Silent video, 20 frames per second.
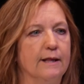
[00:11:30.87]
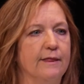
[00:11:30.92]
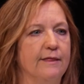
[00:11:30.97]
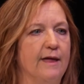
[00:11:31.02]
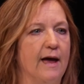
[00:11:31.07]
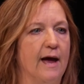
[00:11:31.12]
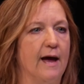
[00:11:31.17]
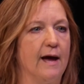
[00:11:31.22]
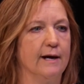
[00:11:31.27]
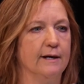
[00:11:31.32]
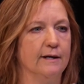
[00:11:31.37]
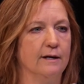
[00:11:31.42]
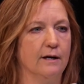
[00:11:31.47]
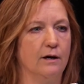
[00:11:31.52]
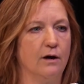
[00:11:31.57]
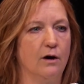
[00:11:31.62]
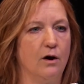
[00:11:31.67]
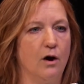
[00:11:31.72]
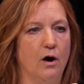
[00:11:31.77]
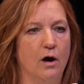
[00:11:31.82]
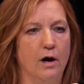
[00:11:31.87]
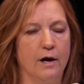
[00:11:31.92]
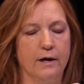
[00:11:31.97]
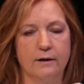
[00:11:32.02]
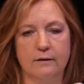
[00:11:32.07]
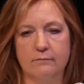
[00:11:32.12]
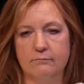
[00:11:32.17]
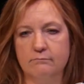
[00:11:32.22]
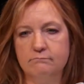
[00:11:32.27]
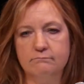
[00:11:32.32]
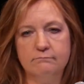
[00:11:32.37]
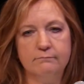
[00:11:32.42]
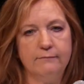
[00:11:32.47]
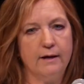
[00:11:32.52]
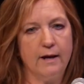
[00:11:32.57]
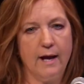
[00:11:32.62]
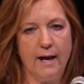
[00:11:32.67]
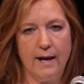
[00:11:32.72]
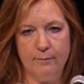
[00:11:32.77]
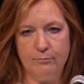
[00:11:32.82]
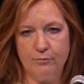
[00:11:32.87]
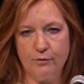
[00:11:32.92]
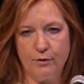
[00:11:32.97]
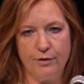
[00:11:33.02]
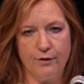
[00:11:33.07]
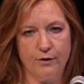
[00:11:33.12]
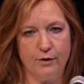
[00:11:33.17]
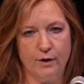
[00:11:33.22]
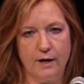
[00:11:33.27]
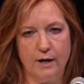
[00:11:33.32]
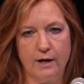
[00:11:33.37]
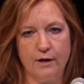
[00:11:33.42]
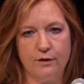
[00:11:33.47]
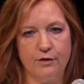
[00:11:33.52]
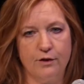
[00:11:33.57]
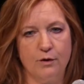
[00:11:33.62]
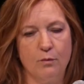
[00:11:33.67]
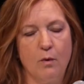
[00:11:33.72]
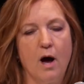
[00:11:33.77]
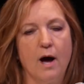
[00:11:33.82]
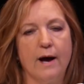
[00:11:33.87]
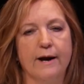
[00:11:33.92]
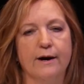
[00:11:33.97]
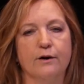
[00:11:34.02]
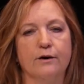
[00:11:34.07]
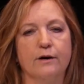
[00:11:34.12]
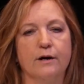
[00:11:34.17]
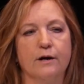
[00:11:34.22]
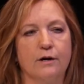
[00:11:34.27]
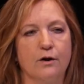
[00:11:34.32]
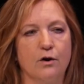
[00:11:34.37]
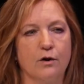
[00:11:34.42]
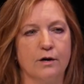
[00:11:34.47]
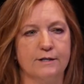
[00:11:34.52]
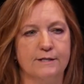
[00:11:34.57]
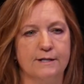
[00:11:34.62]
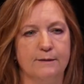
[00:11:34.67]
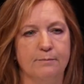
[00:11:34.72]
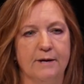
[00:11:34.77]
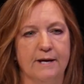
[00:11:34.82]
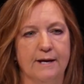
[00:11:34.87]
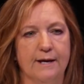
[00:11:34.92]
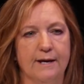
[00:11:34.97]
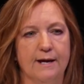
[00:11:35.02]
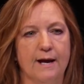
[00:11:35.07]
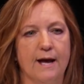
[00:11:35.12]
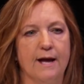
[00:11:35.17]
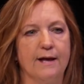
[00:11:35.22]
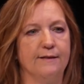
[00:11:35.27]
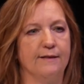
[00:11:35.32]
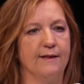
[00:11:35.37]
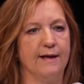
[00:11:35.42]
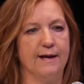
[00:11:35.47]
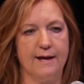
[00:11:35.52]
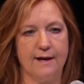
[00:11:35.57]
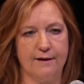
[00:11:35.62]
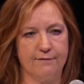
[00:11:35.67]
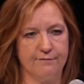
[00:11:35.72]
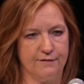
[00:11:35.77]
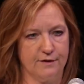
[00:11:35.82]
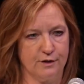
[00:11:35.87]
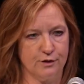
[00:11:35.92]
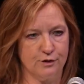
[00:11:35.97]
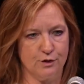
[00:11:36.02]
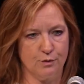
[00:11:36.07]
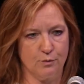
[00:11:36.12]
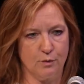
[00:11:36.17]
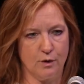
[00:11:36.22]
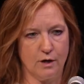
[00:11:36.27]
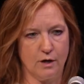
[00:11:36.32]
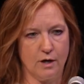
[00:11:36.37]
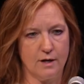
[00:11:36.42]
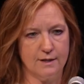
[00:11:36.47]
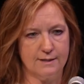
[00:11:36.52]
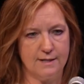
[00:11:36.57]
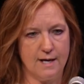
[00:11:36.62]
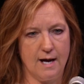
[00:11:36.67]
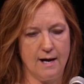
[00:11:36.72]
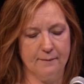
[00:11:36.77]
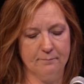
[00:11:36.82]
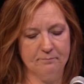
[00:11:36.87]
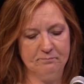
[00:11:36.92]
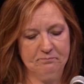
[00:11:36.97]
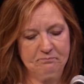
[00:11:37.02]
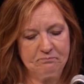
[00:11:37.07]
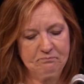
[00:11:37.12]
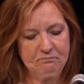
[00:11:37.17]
that on April 30th you hired an RDP and they can't finish the work on time.